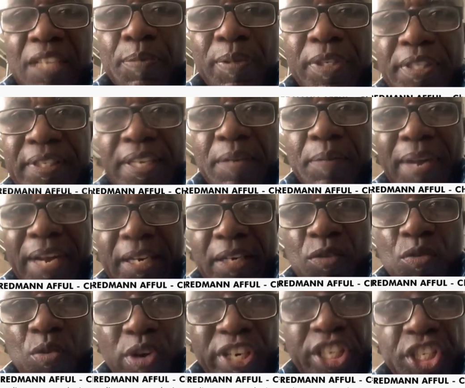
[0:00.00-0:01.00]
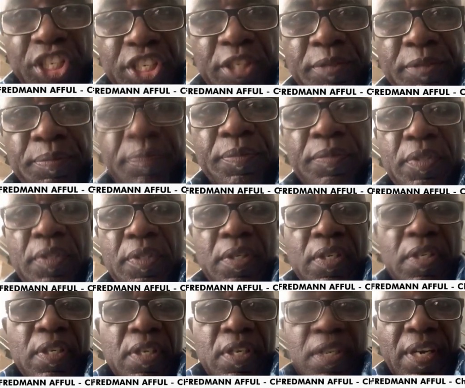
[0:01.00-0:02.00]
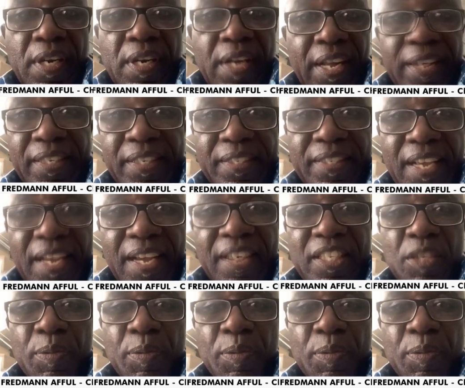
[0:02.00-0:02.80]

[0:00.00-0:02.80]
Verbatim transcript: been said by the coalition. Like they said,